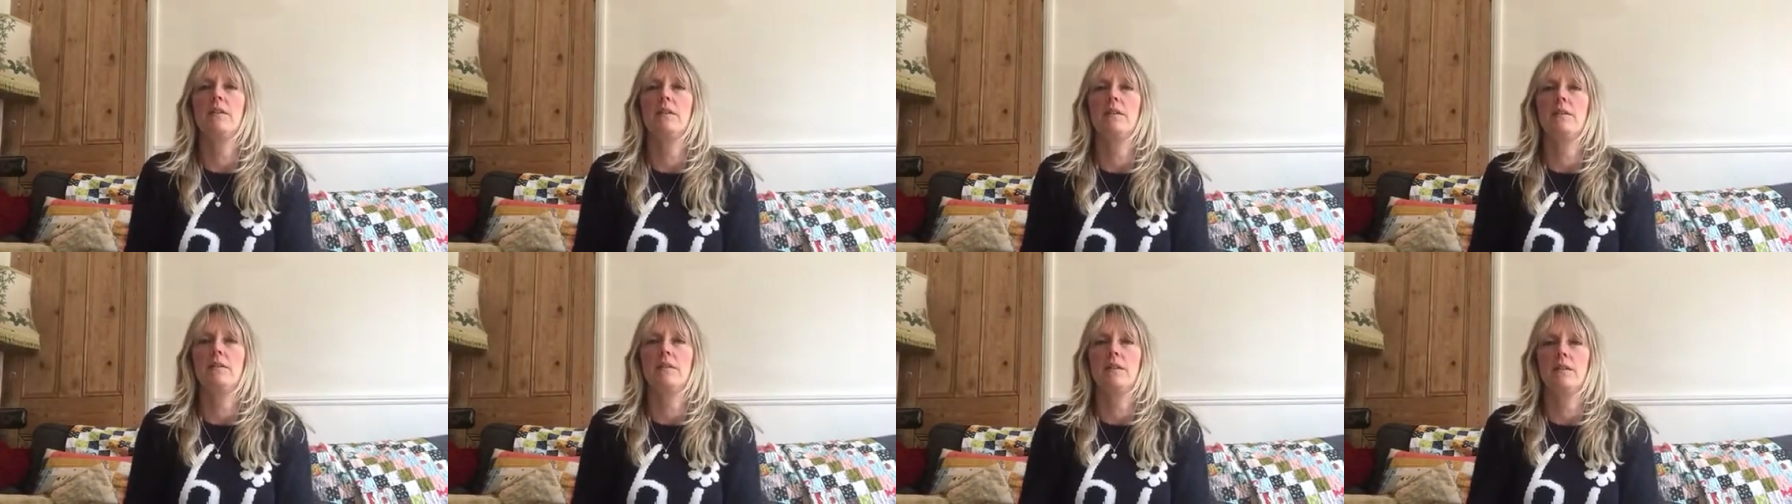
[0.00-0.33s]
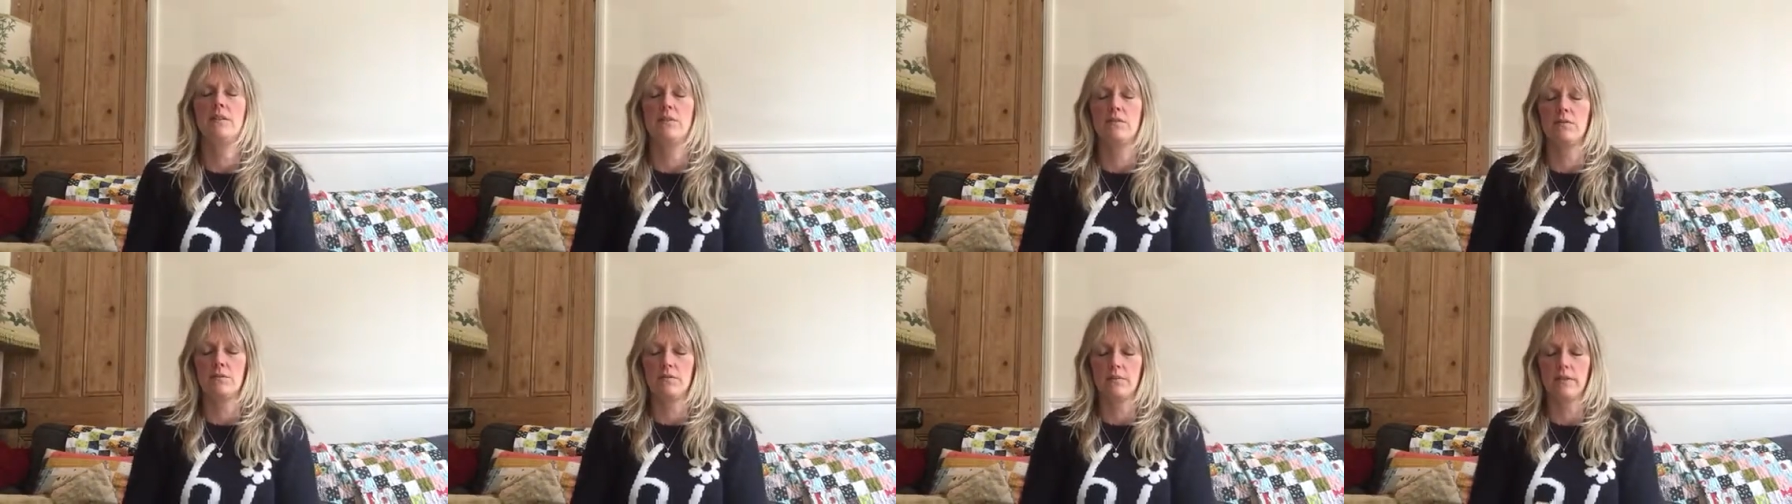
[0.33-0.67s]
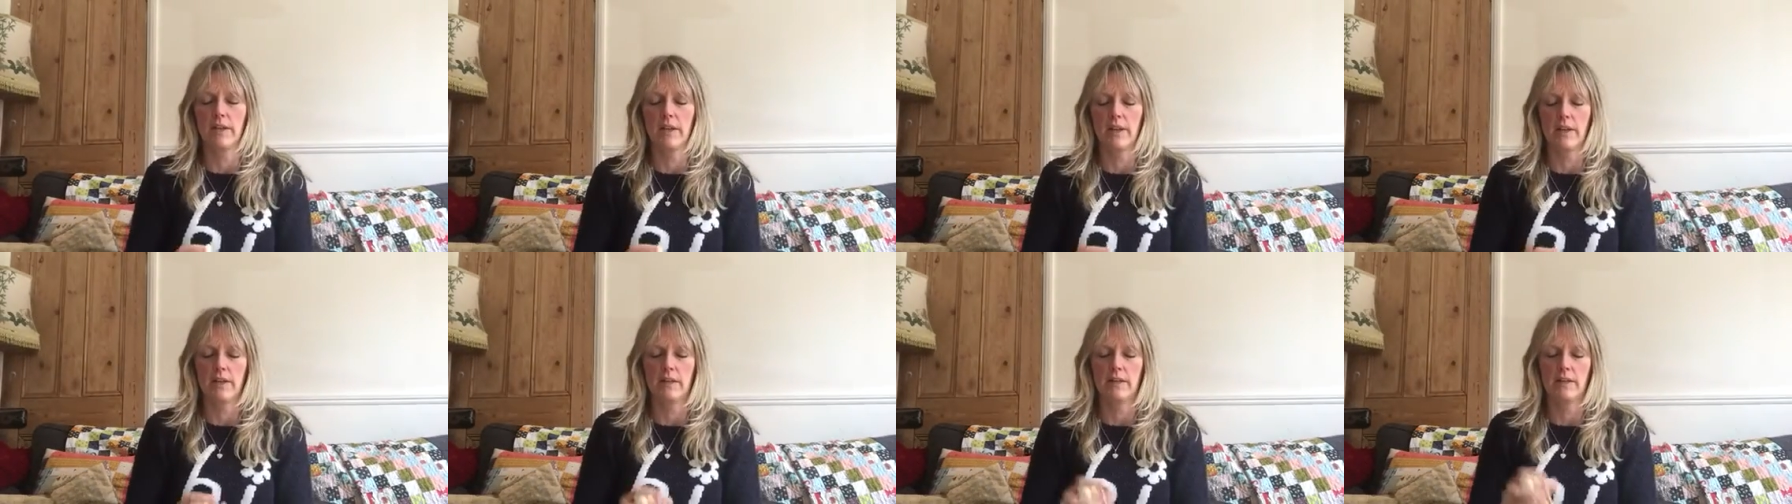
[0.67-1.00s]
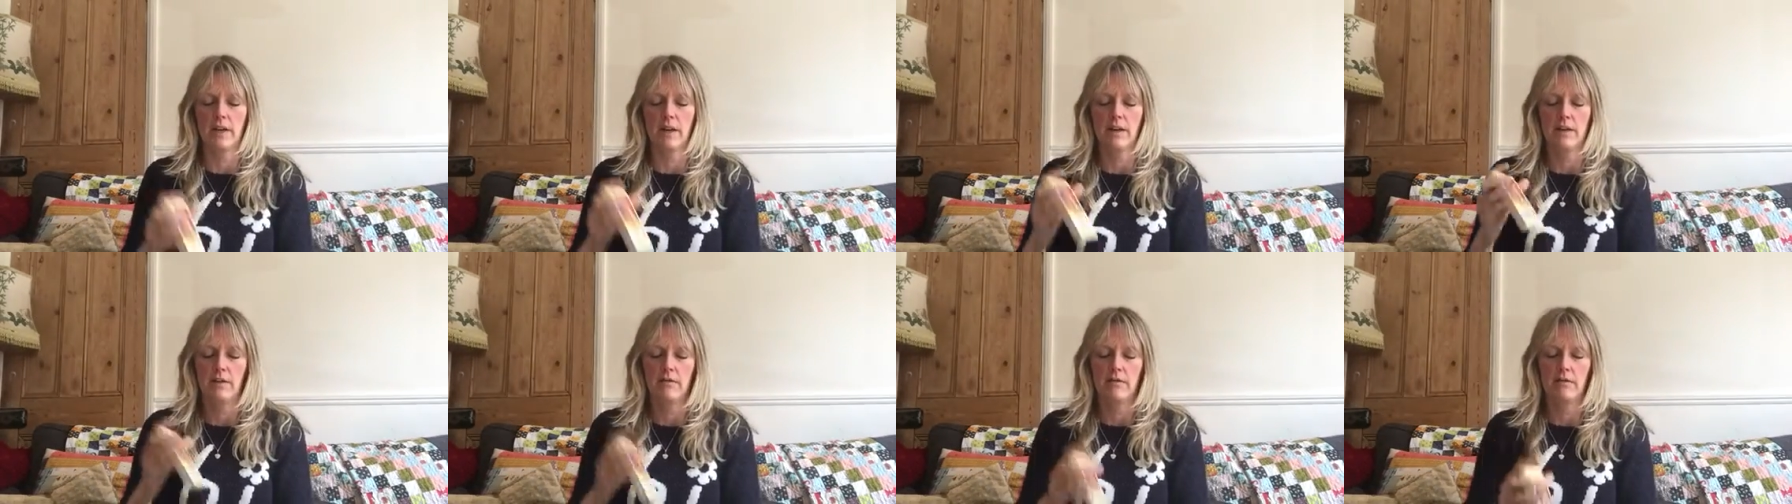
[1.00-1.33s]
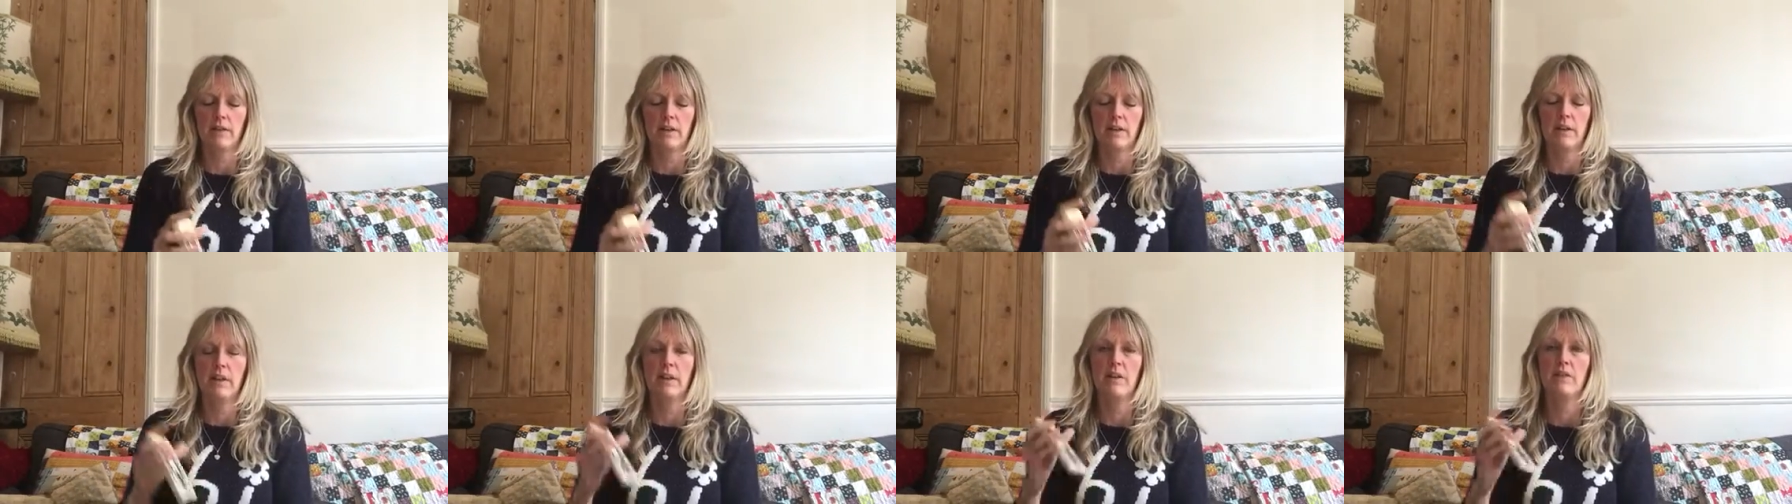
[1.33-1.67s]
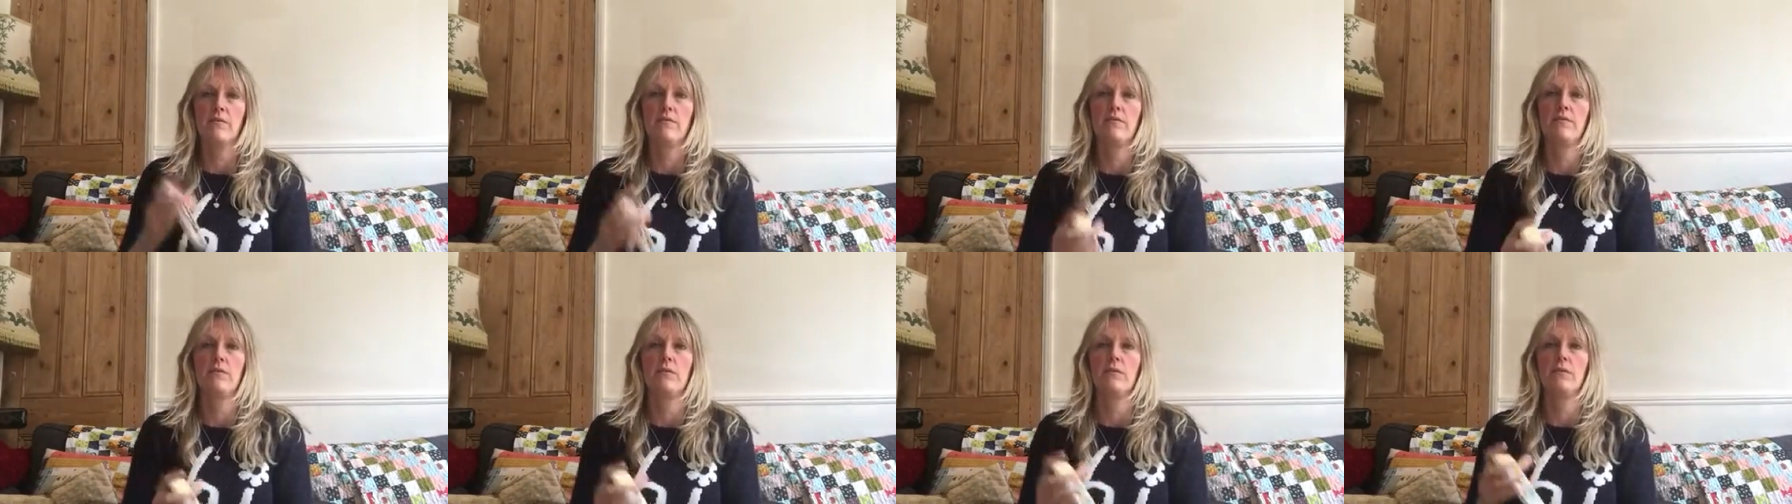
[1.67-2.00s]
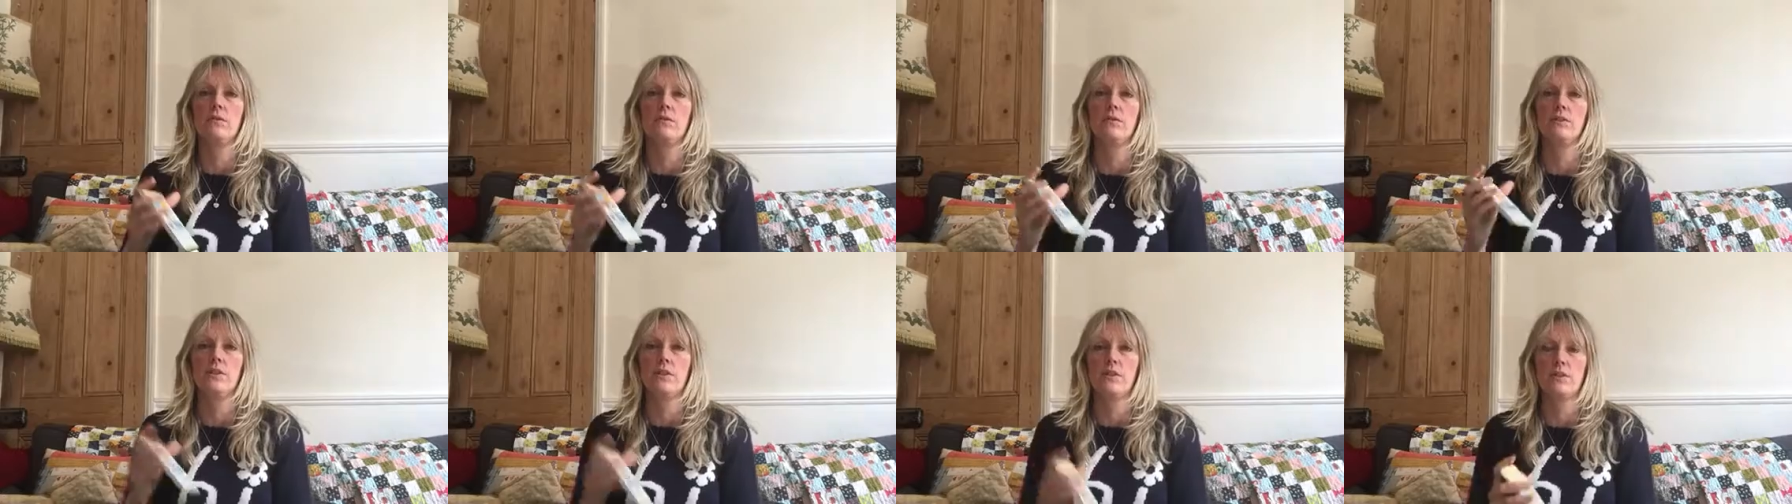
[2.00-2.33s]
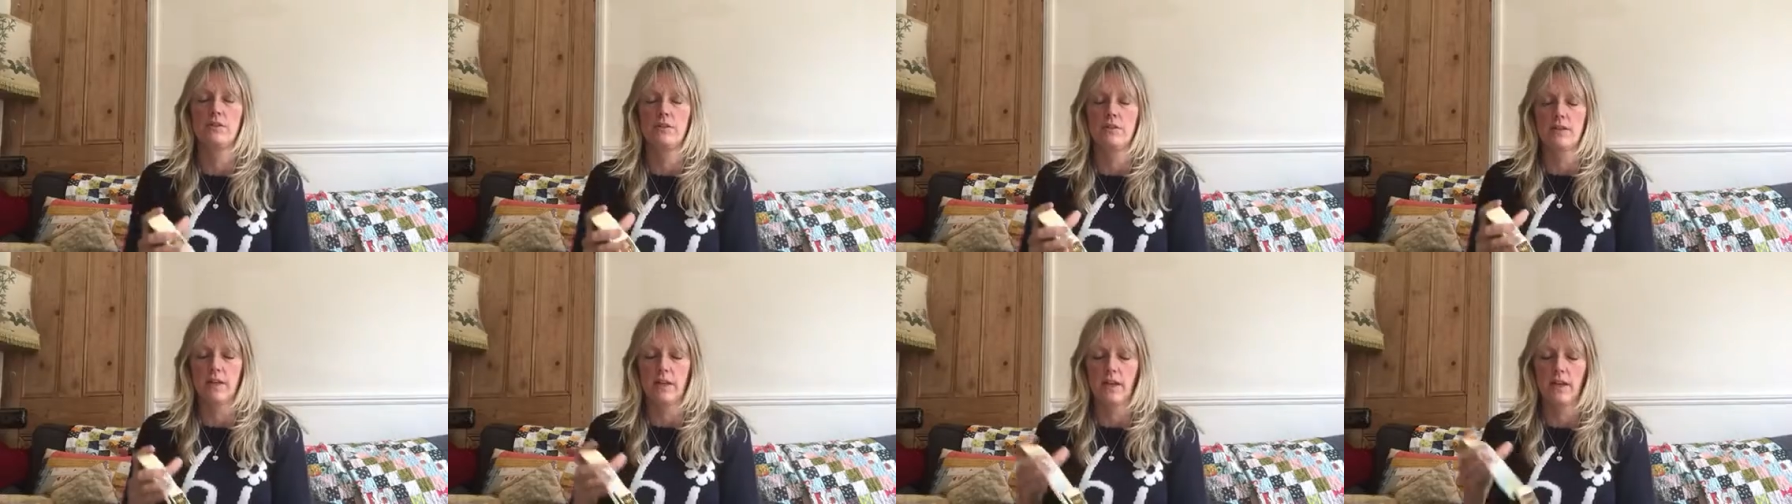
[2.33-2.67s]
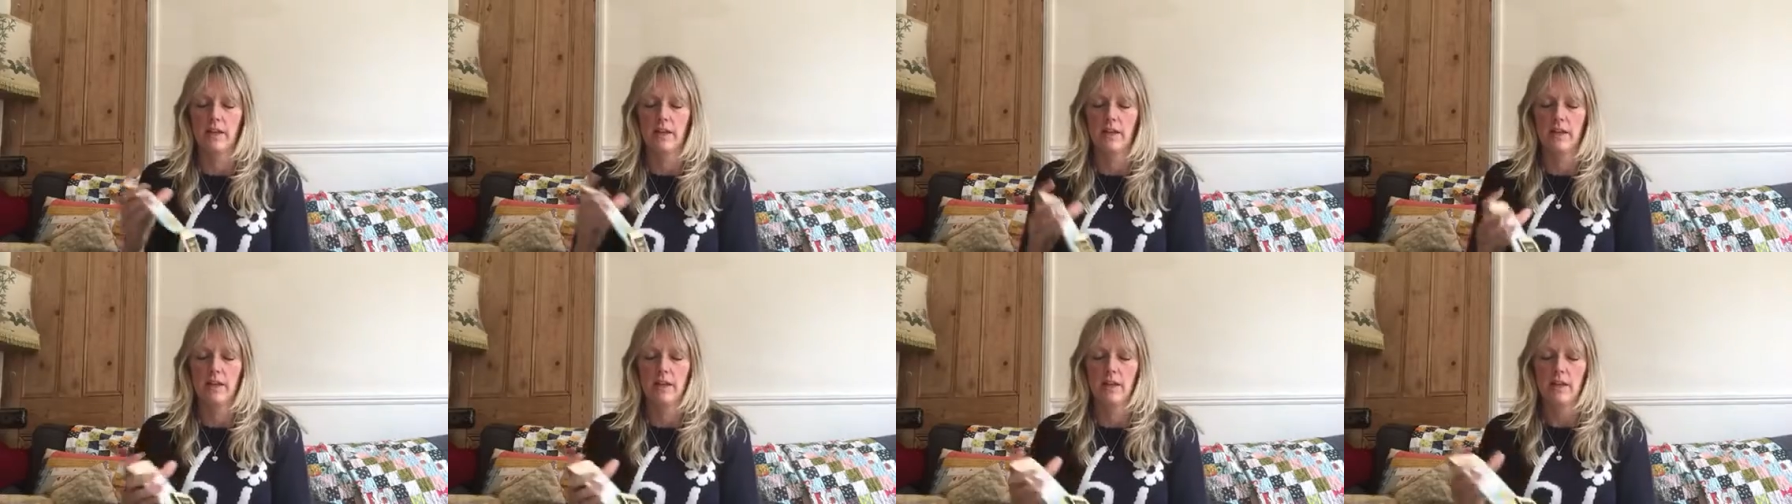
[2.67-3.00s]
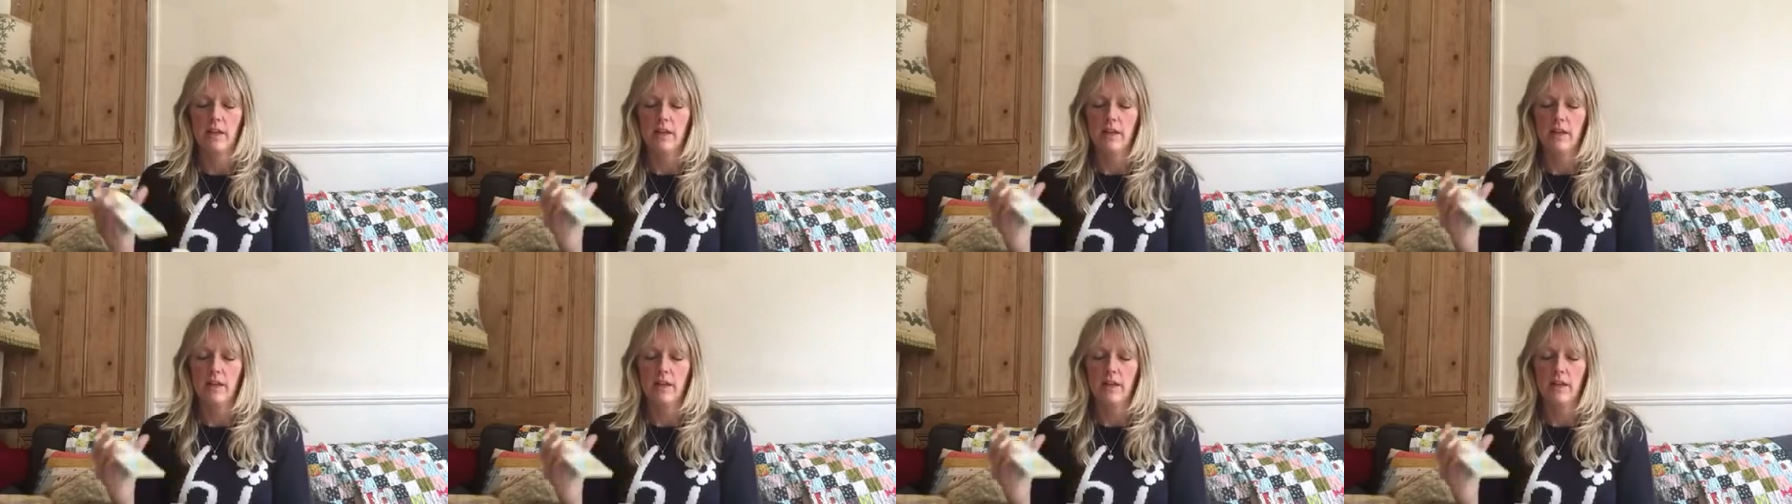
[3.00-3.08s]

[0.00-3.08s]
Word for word: This is your daily tarot reading for Tuesday,